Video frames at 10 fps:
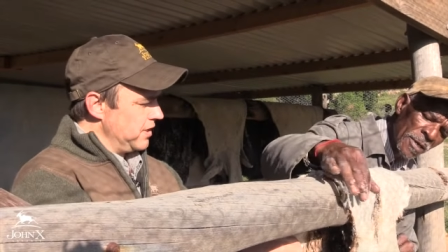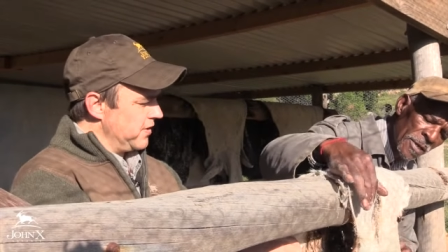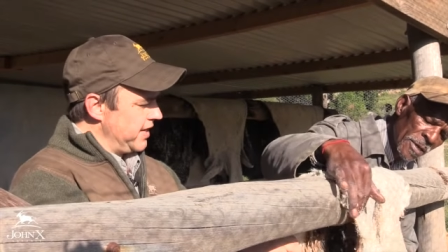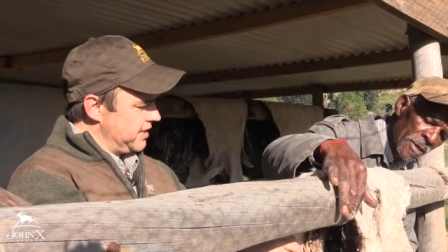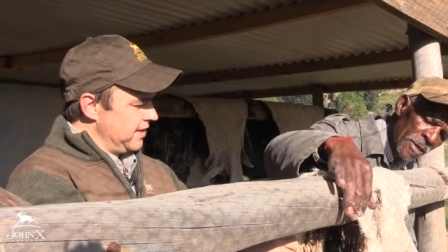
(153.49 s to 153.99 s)
a
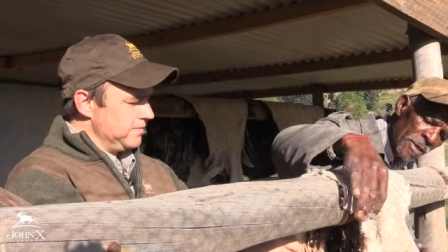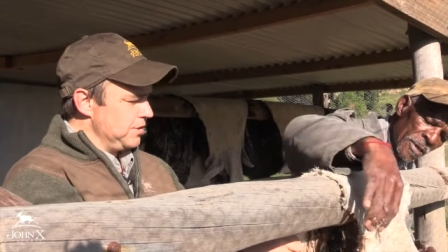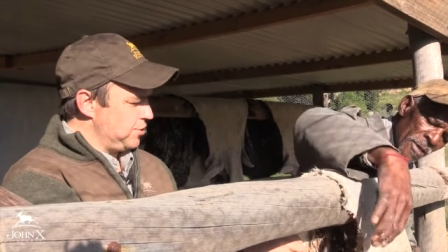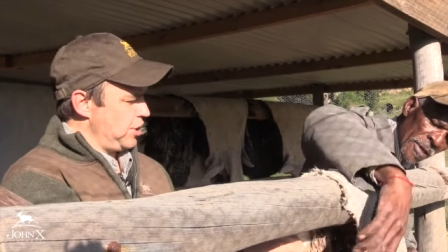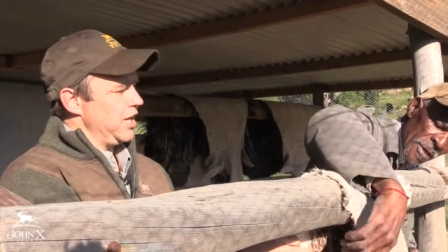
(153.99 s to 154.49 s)
great time to
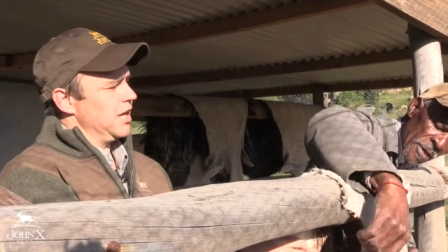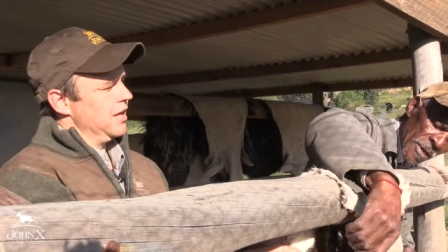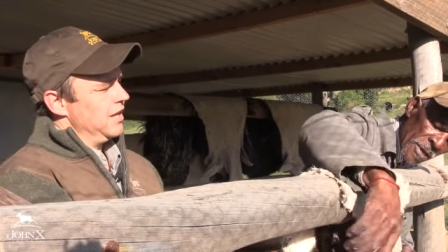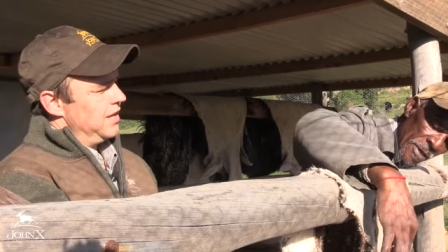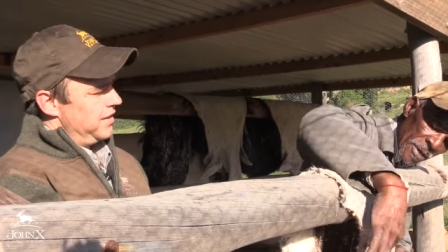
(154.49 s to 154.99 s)
check
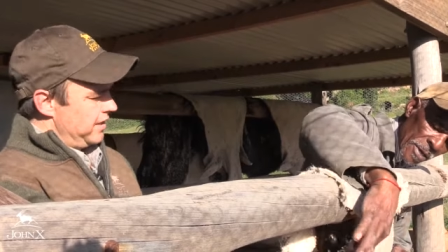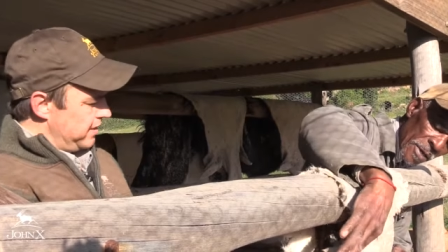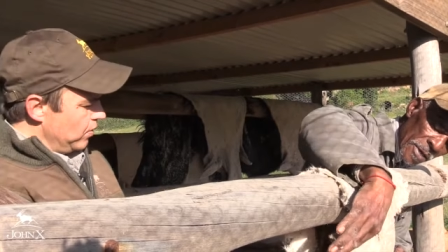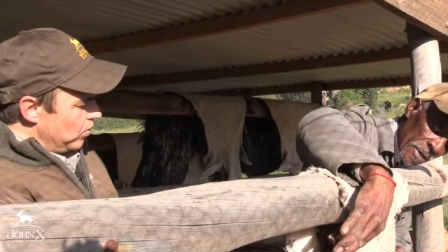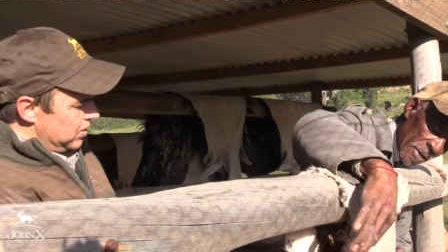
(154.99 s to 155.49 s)
that
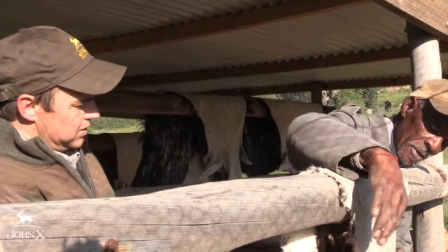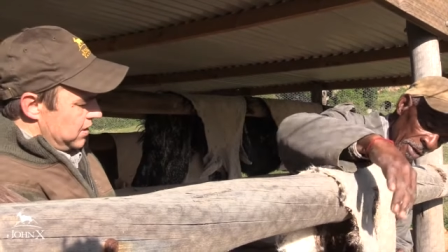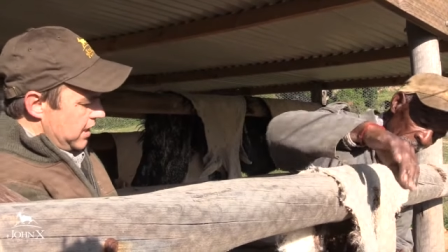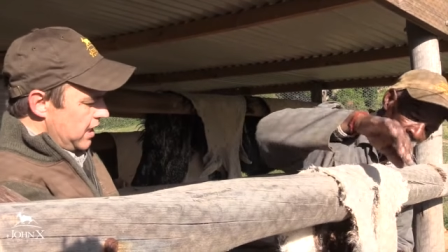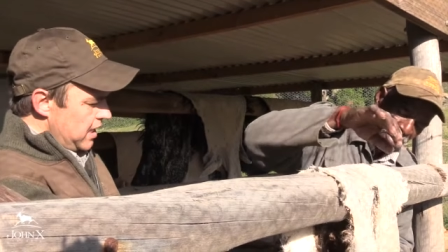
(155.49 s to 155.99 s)
there
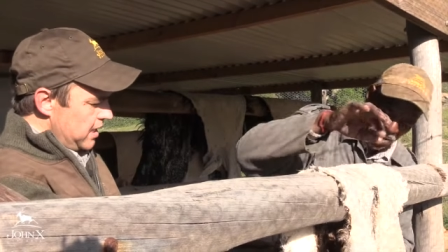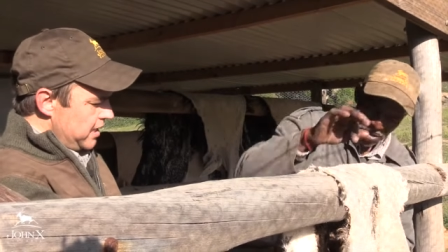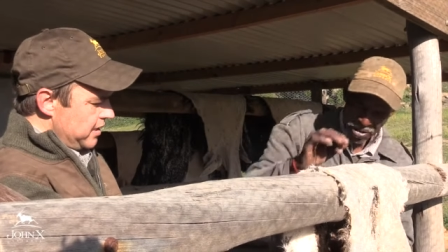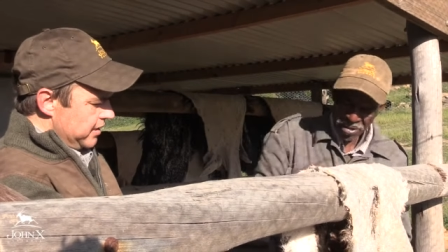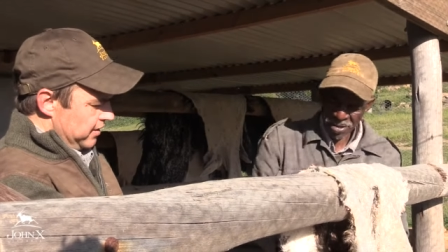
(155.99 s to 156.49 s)
wasn't
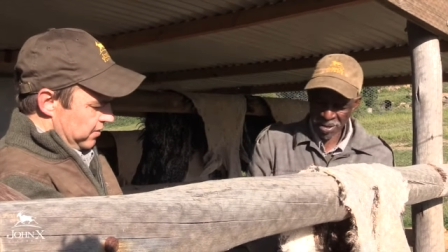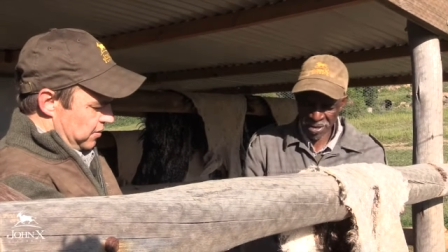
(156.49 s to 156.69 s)
any little